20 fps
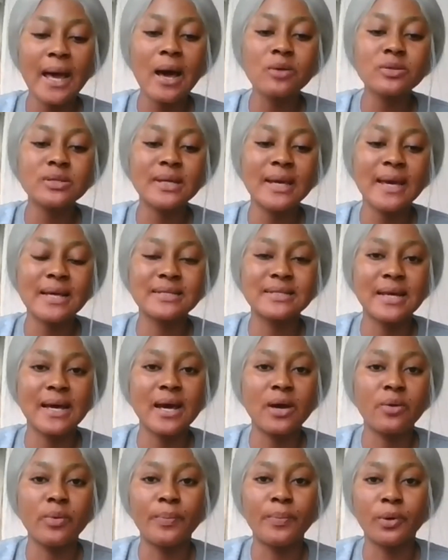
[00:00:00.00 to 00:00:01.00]
how to get
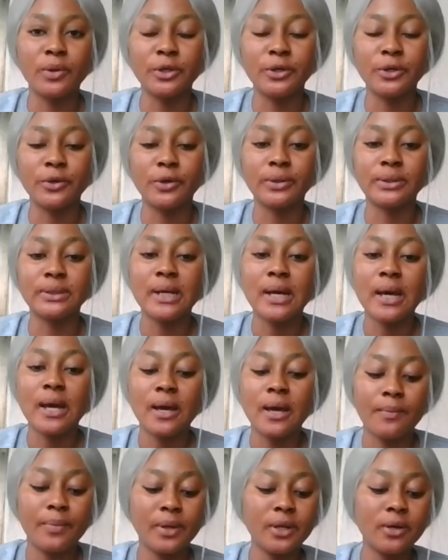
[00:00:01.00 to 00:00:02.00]
started with Polygon?
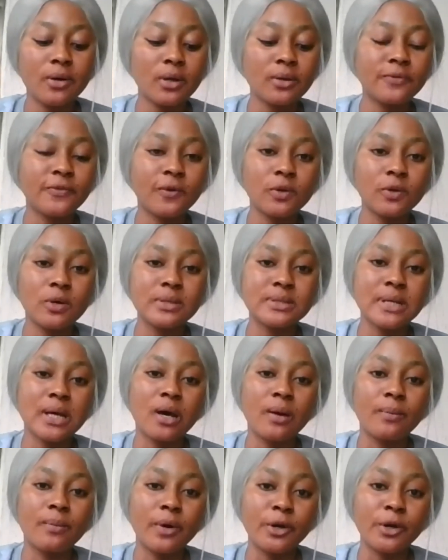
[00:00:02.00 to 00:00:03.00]
Polygon follows
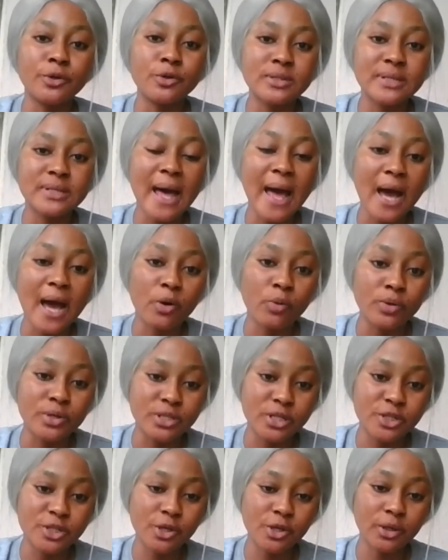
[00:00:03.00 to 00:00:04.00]
a user
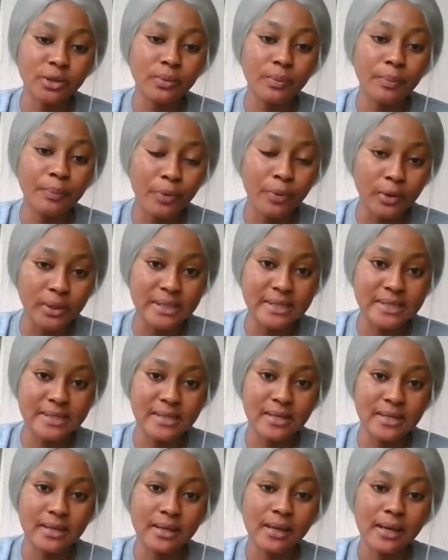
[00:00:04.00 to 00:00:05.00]
acquisition
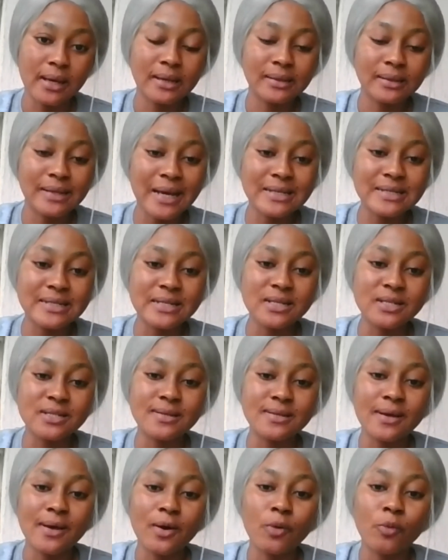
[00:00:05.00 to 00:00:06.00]
policy. That
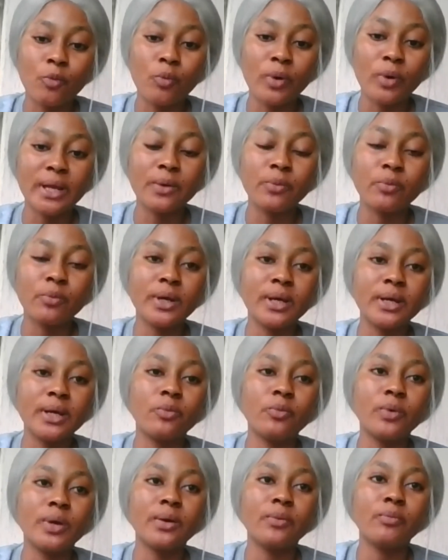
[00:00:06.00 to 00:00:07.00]
is,
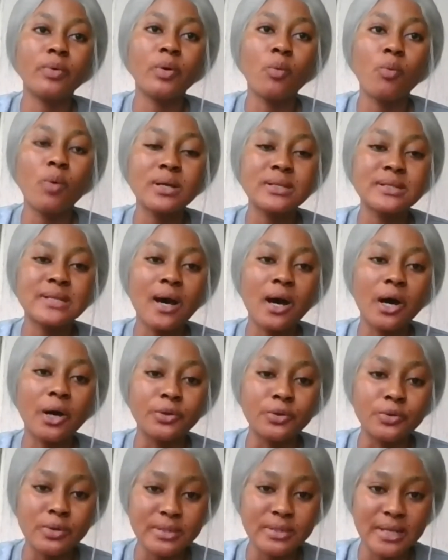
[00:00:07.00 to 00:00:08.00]
we want
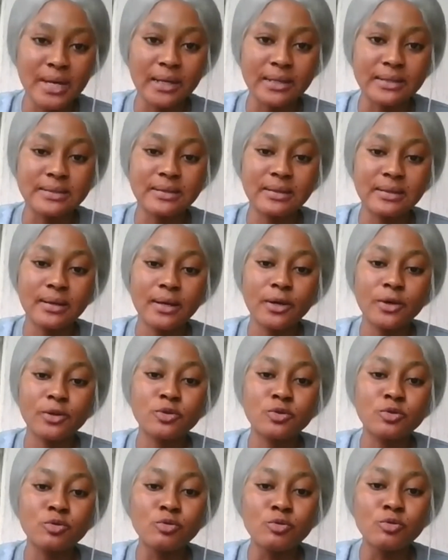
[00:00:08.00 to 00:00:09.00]
our users
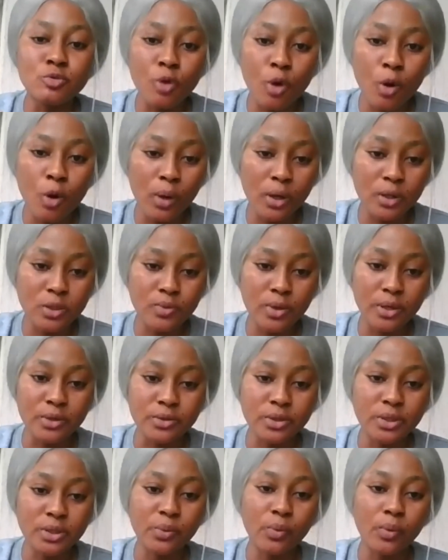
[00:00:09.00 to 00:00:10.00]
to know what we are
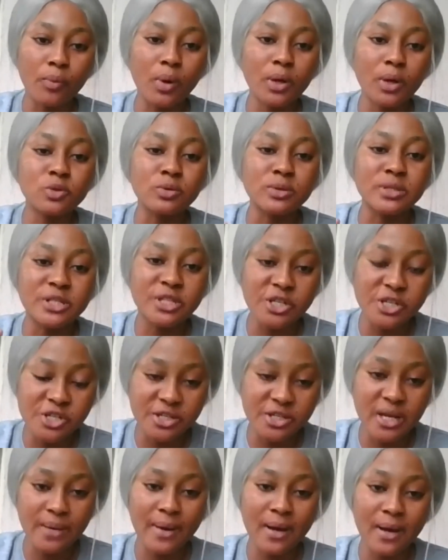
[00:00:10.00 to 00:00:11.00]
doing. We want to
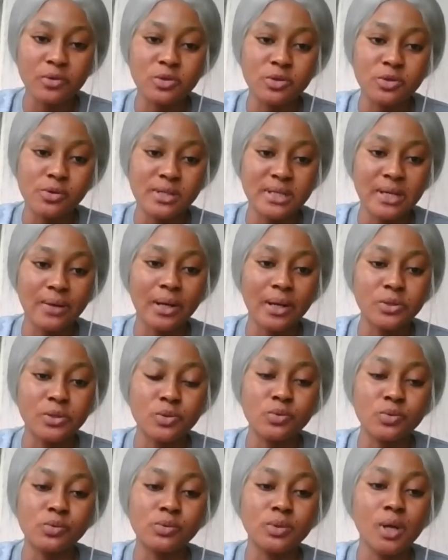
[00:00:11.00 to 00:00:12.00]
teach them how to use our
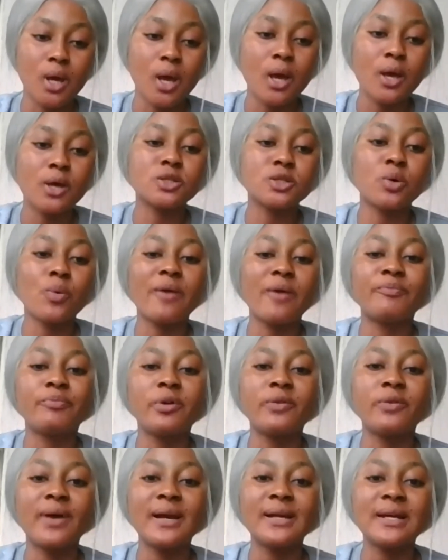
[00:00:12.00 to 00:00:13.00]
tools. So we've
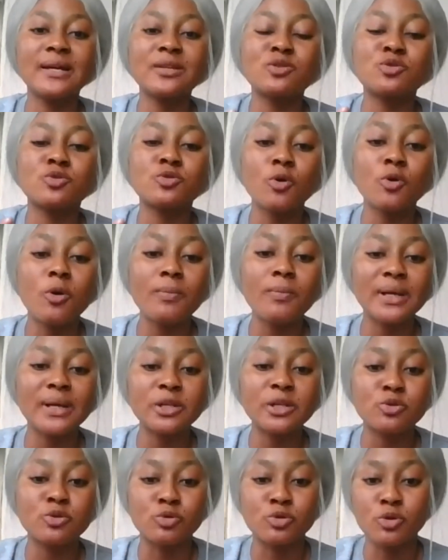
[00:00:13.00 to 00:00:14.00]
provided so many